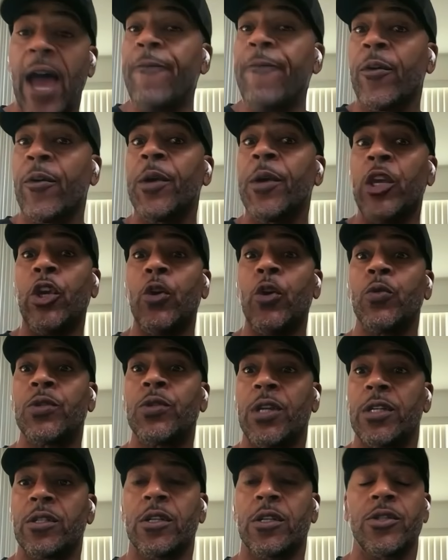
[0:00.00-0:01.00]
not from a
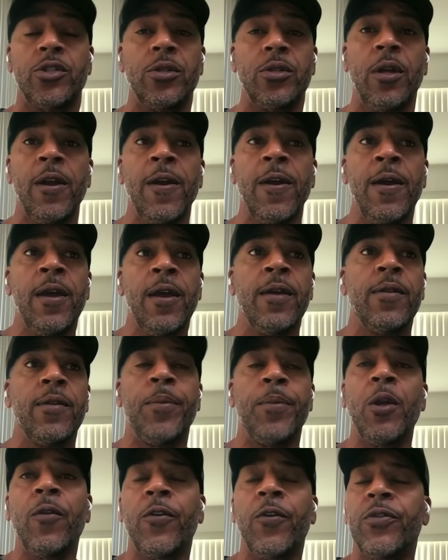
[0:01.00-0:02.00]
usage, because
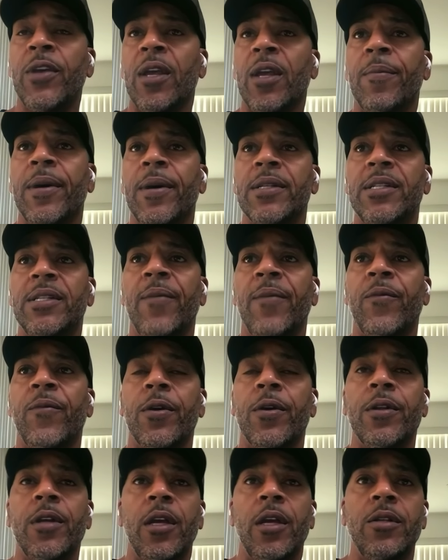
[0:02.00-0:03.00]
the beautiful thing about
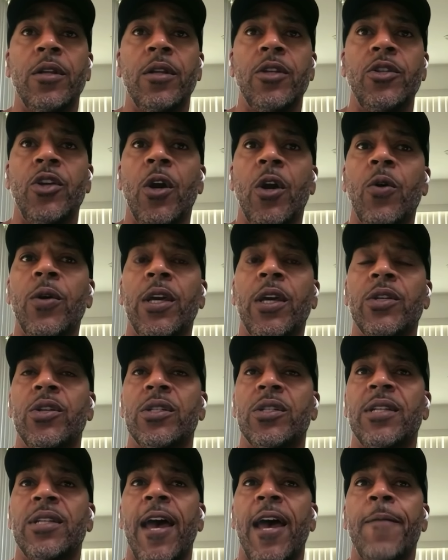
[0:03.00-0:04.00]
Denver and
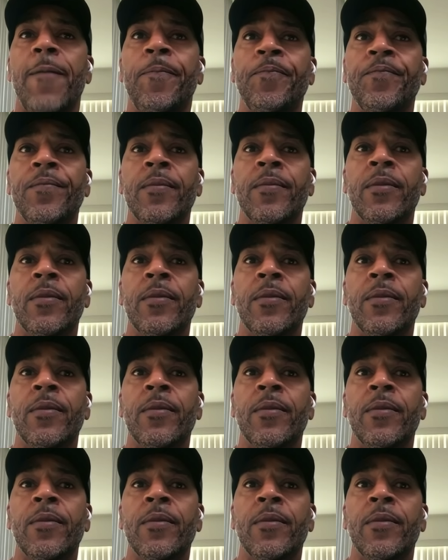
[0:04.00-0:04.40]
Jokic is that